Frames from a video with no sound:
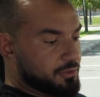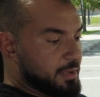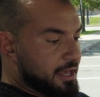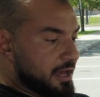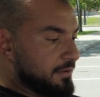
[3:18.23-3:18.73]
you
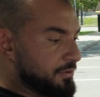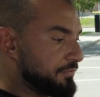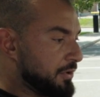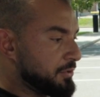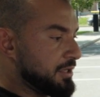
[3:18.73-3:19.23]
may have your
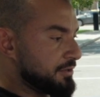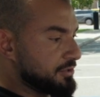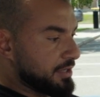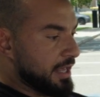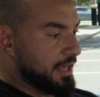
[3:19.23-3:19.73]
phone here in
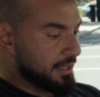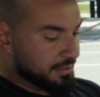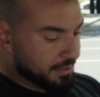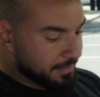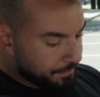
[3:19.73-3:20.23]
your
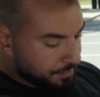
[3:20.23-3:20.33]
hand and